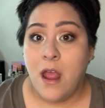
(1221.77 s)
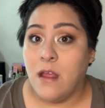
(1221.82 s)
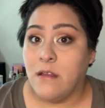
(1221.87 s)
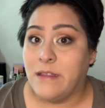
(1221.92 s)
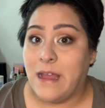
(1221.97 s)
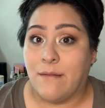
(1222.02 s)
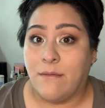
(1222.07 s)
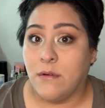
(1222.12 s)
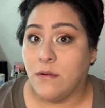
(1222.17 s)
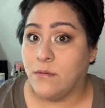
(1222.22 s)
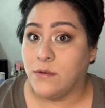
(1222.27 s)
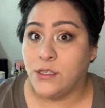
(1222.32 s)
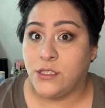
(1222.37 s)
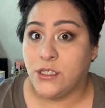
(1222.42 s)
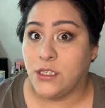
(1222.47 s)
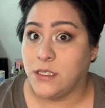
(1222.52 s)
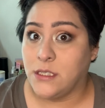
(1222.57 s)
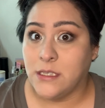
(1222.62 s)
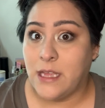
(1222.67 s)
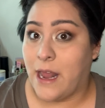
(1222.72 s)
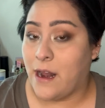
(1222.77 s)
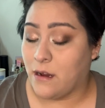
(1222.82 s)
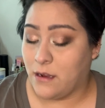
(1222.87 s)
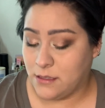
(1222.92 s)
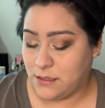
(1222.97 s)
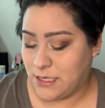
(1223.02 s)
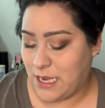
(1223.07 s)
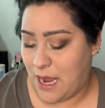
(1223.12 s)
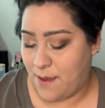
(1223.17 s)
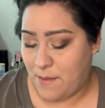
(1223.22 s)
That one was just not a good
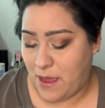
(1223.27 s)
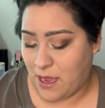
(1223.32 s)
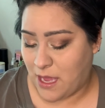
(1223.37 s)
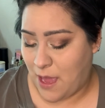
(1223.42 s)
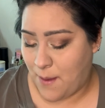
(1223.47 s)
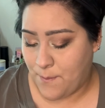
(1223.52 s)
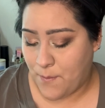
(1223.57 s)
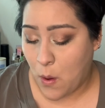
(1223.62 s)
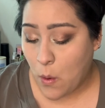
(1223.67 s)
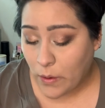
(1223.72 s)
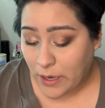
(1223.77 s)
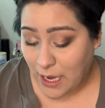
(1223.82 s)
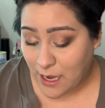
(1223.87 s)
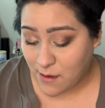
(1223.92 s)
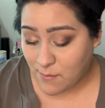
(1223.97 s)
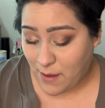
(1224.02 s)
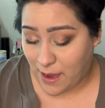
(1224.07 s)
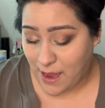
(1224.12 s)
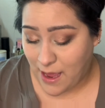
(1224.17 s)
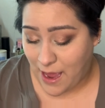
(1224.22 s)
time. I kept poking my